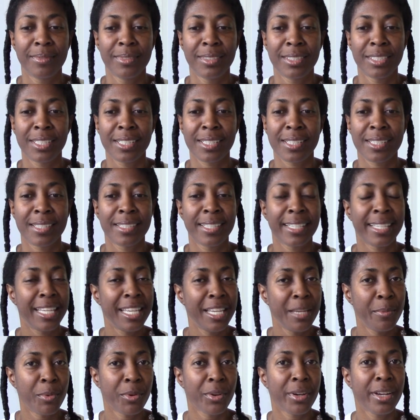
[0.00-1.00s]
just to
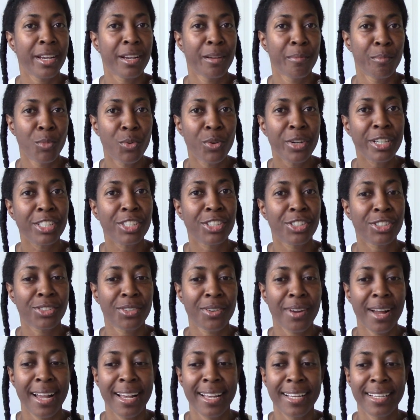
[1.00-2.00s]
keep her hair
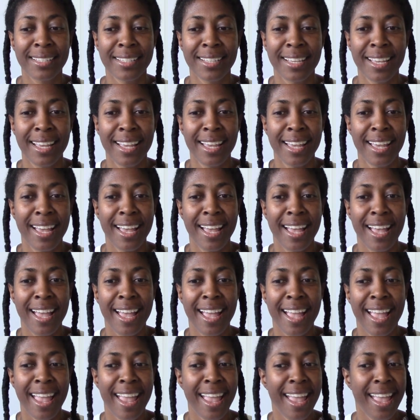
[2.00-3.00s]
moisturized.
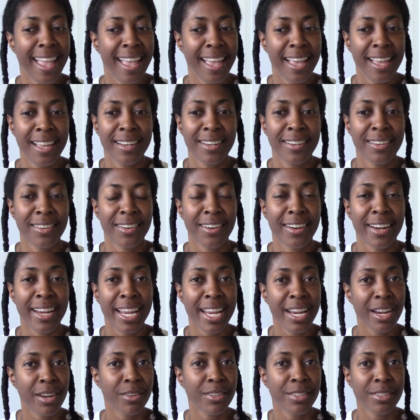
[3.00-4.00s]
And her
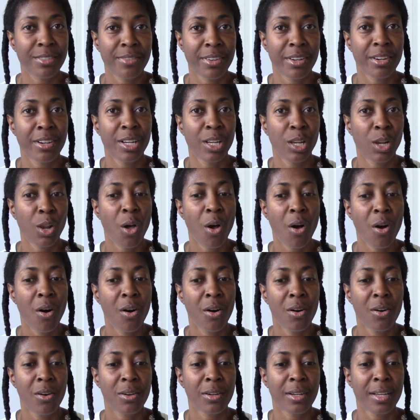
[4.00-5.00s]
hair is very
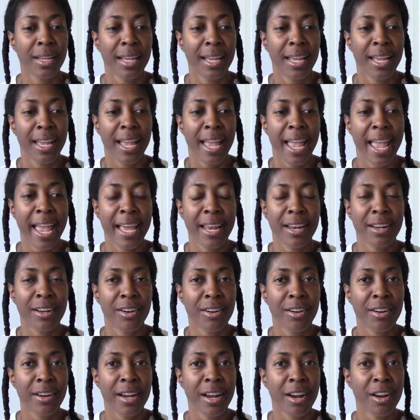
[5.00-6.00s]
long, and
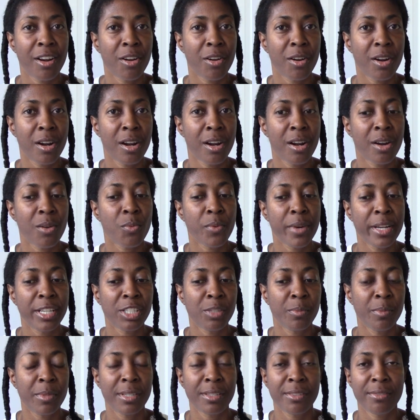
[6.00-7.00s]
her
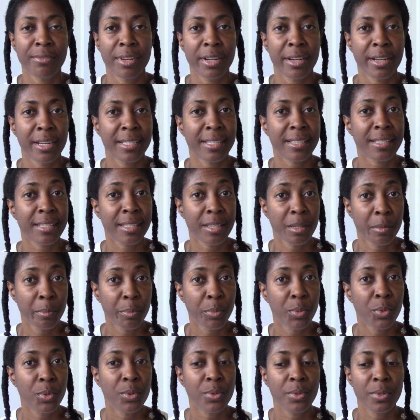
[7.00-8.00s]
regimen is very
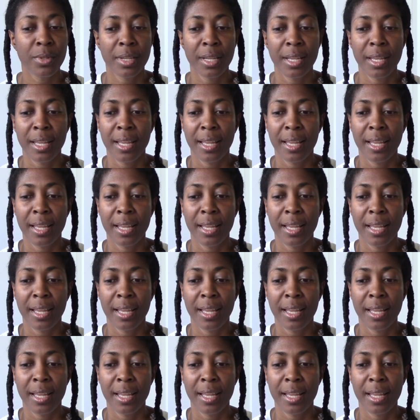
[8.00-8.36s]
simple